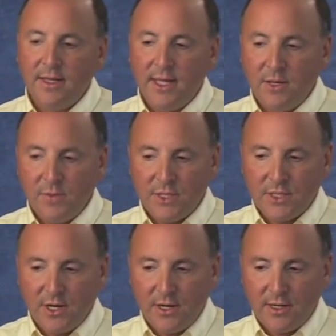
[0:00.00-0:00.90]
Then it would
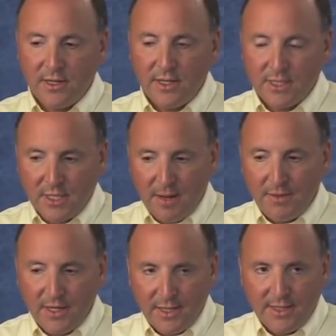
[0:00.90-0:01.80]
start uh, stop
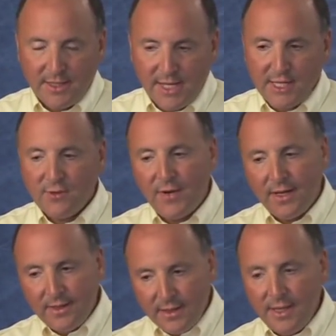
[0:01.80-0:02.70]
logging to the text
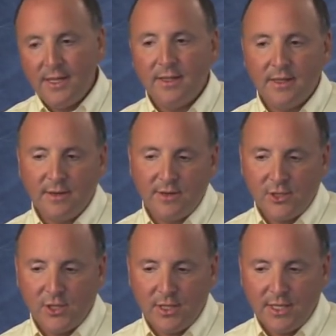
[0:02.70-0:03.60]
file and then
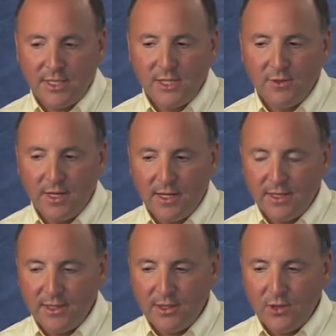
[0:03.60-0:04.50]
uh, continue logging
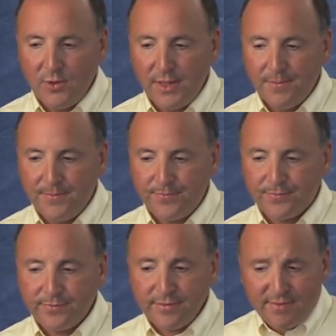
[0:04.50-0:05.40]
to the GUI.
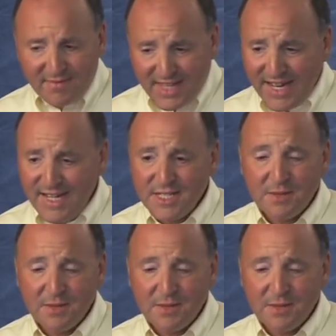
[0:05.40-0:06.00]
And it is